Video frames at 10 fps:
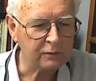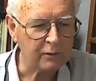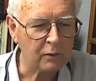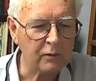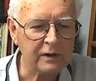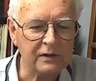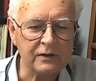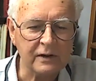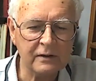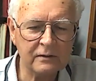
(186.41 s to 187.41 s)
with all these
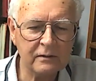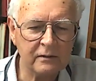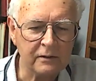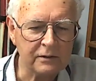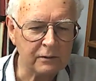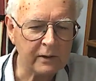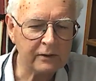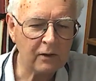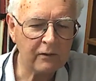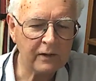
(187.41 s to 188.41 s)
things. There's a red
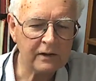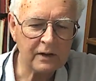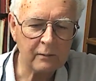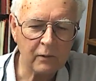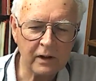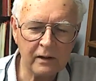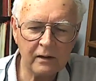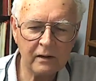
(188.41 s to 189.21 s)
dot there somewhere.